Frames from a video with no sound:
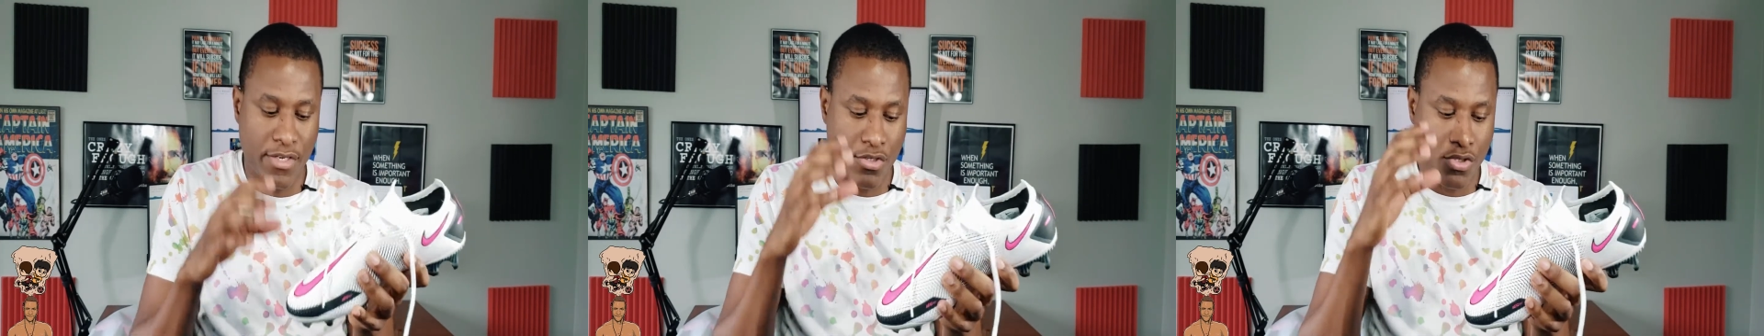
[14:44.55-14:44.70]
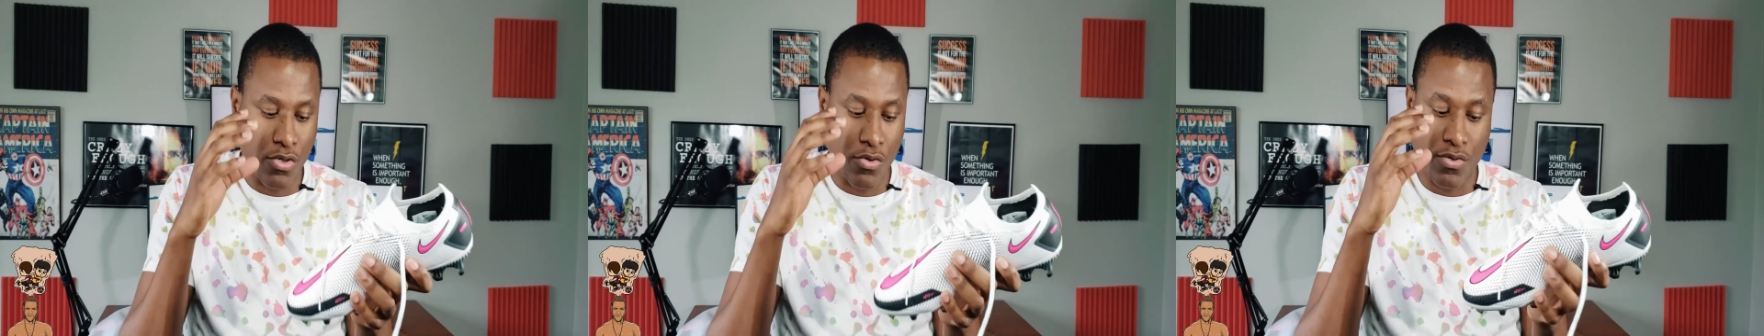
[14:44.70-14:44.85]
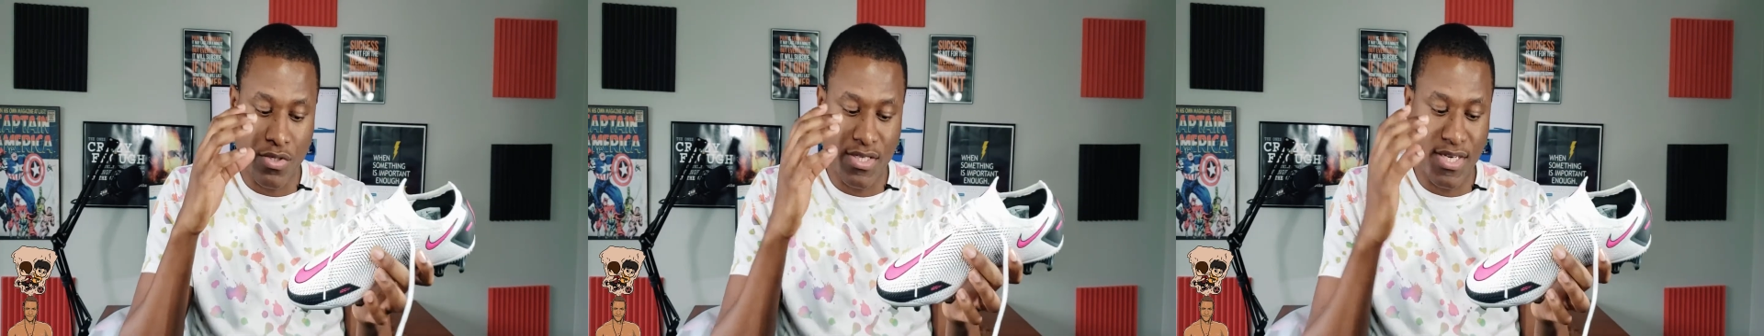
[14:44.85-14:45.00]

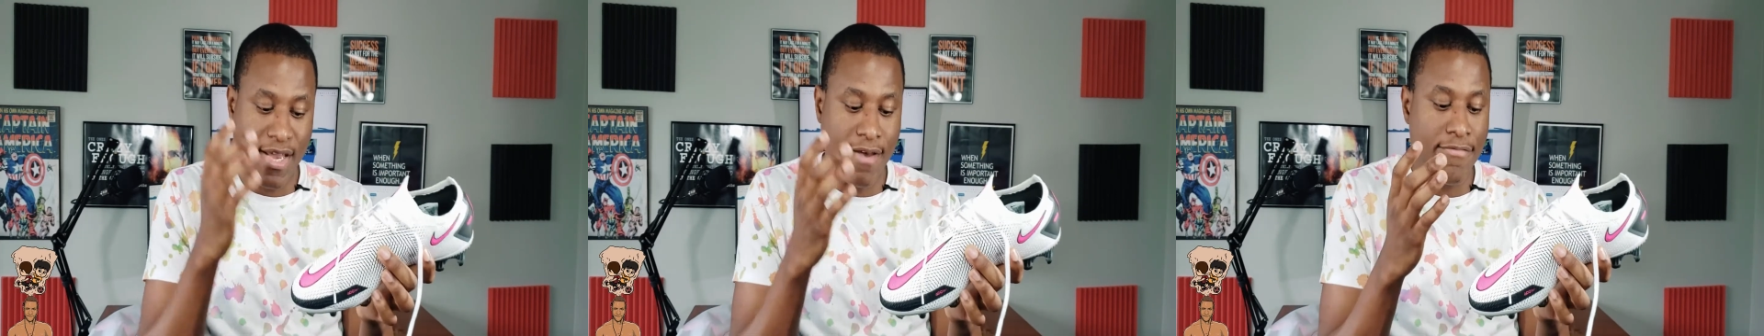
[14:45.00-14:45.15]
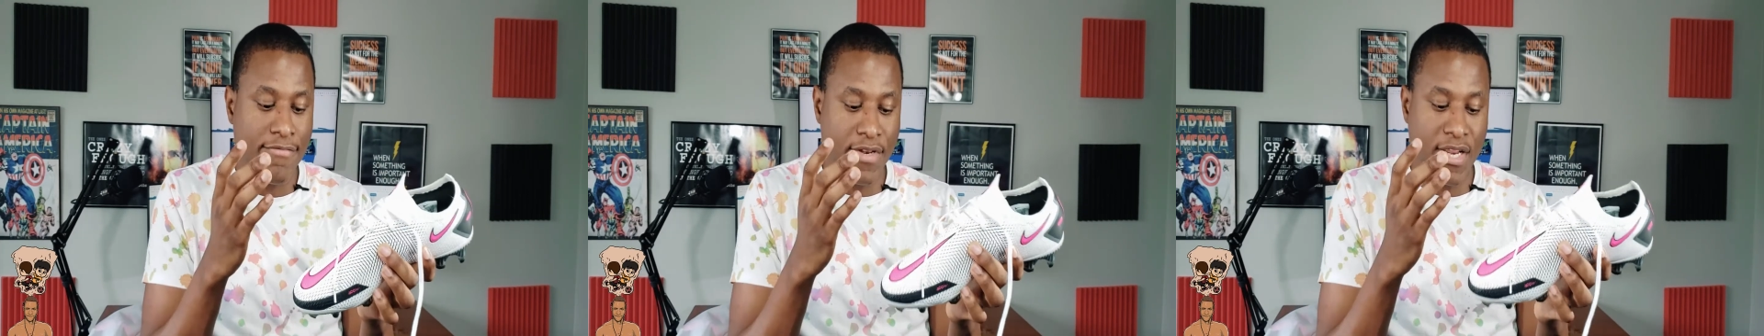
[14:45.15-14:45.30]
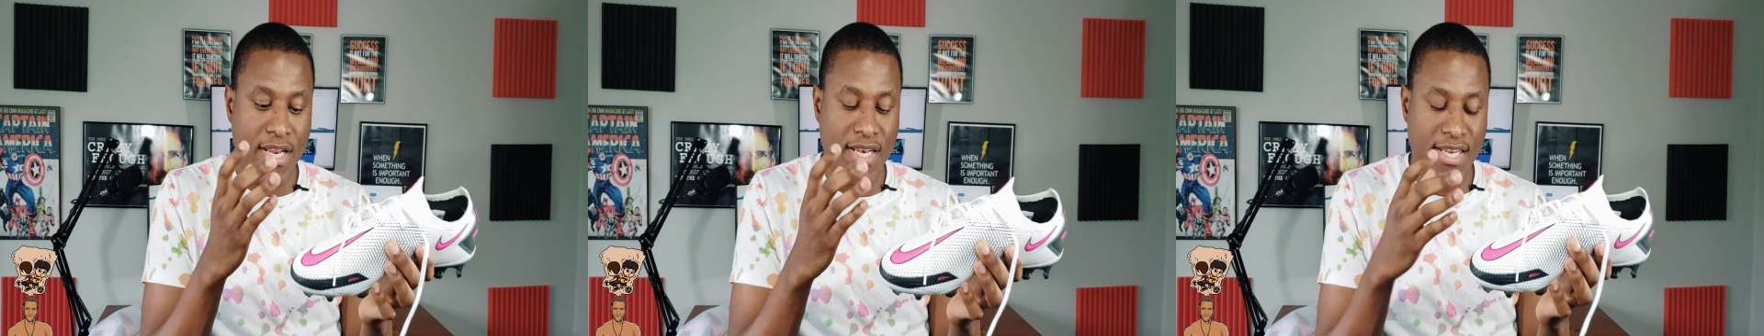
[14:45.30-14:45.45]
So
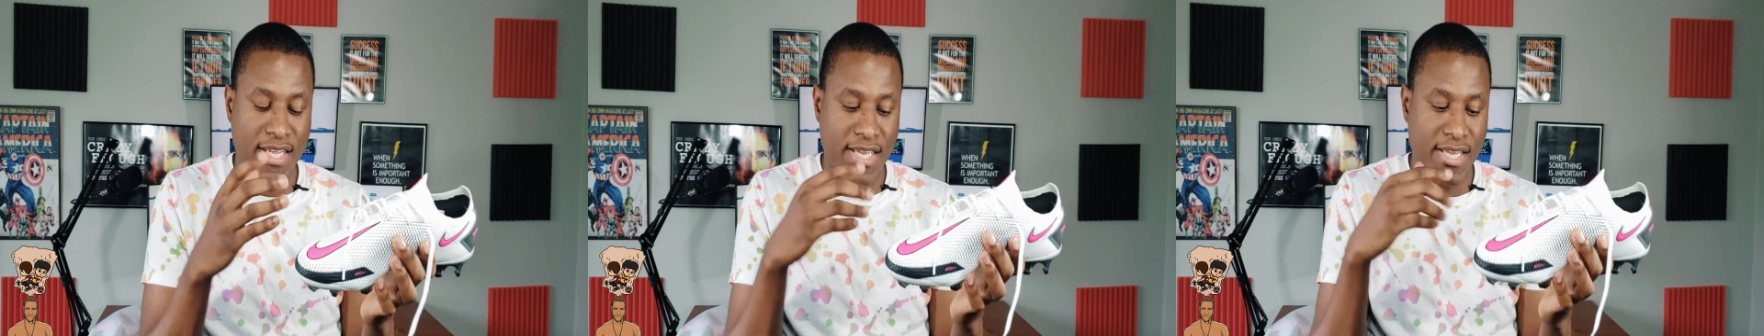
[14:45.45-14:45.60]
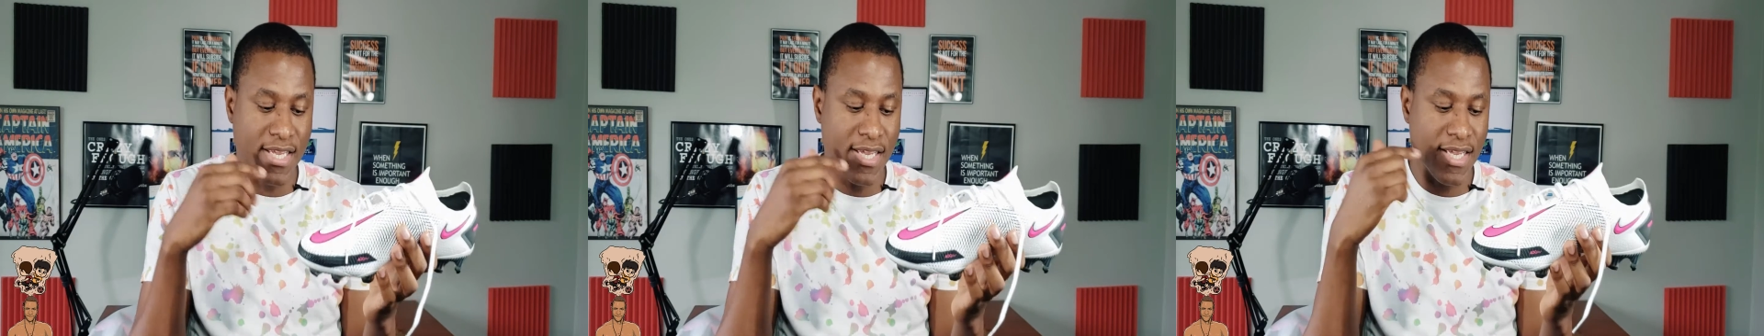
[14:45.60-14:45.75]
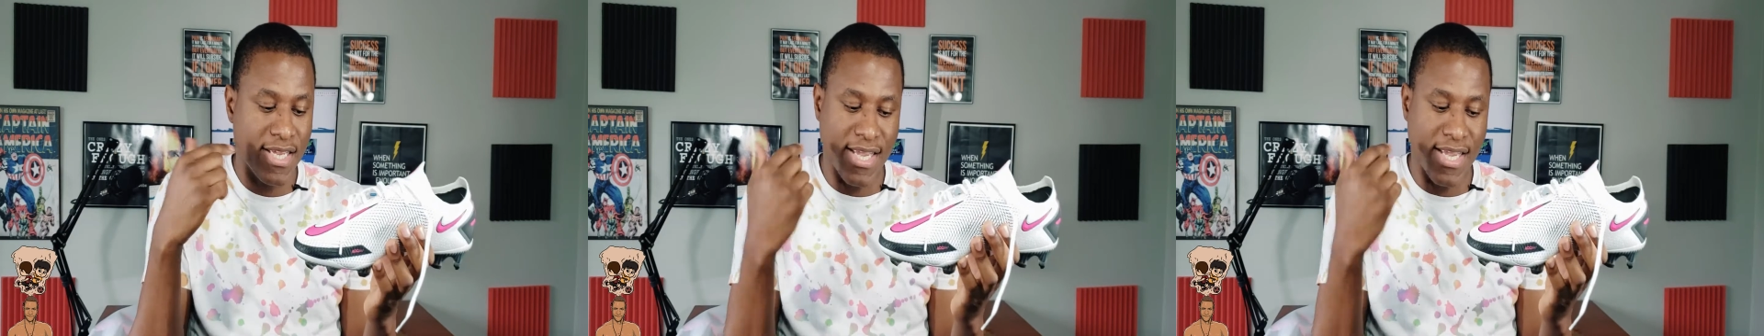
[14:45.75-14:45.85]
definitely